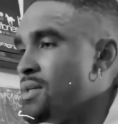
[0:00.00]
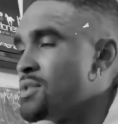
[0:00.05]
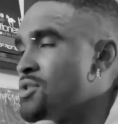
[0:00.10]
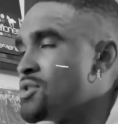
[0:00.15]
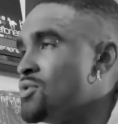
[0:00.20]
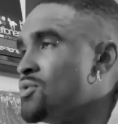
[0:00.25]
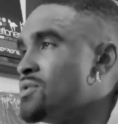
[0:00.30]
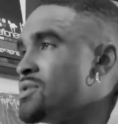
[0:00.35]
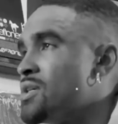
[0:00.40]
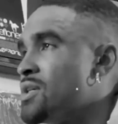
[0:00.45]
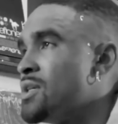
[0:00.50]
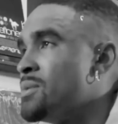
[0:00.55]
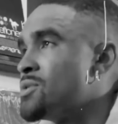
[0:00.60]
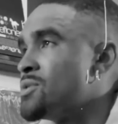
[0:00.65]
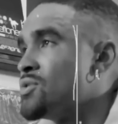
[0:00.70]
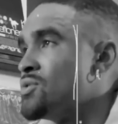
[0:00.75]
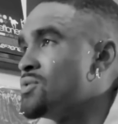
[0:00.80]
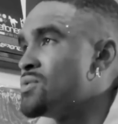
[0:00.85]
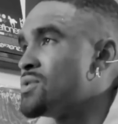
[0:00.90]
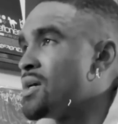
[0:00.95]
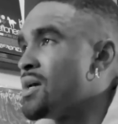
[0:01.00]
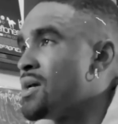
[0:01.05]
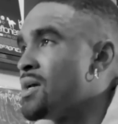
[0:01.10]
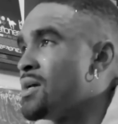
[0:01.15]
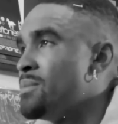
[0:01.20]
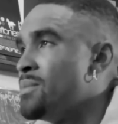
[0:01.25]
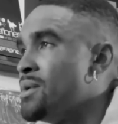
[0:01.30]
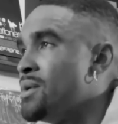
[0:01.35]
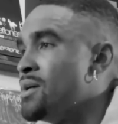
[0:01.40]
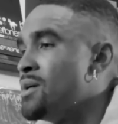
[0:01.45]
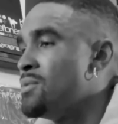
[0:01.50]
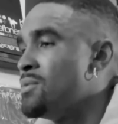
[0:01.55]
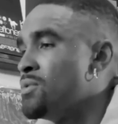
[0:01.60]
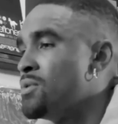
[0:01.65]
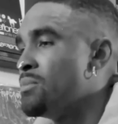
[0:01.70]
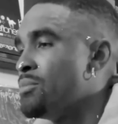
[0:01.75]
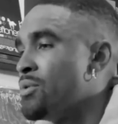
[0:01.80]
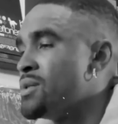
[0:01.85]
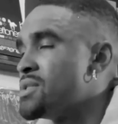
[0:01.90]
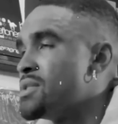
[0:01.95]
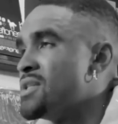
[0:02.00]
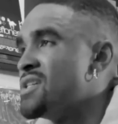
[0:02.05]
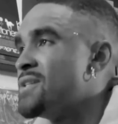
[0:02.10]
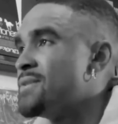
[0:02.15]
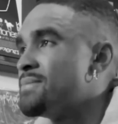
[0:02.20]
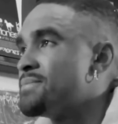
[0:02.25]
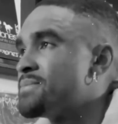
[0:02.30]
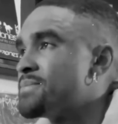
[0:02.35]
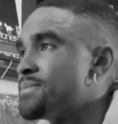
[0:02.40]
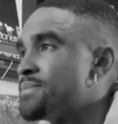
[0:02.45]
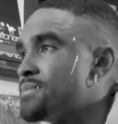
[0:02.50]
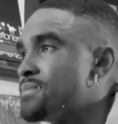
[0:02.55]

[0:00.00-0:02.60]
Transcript: it's a new team, it's a new time, and we're embracing that.